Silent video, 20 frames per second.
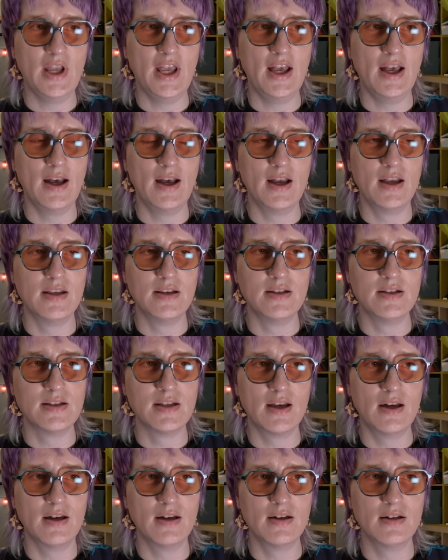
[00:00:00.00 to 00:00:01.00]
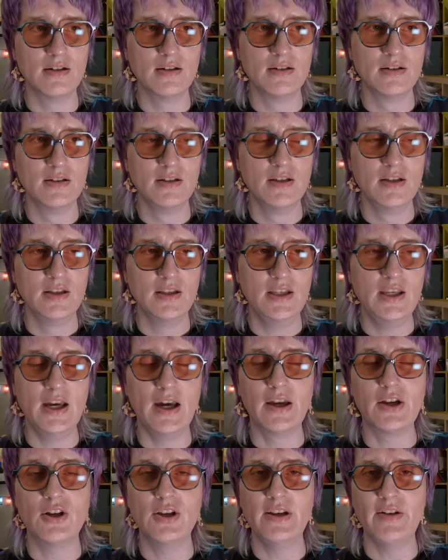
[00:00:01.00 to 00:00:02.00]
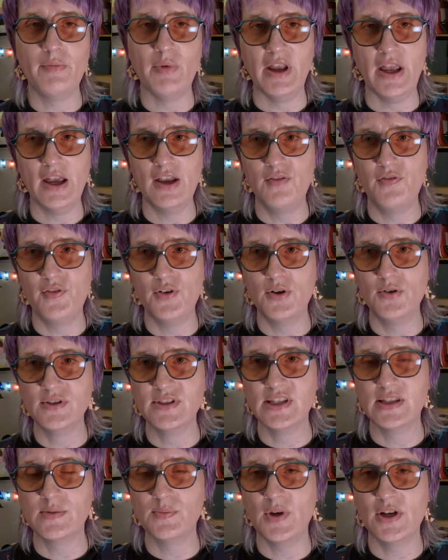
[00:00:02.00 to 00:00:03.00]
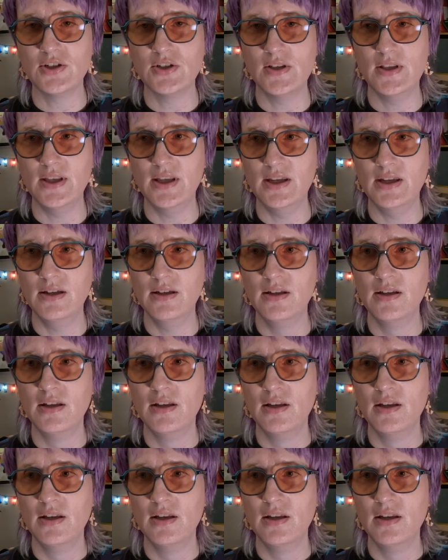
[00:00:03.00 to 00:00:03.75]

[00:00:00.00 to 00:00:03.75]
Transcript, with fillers: And uh, yeah, I couldn't have my headphones, especially.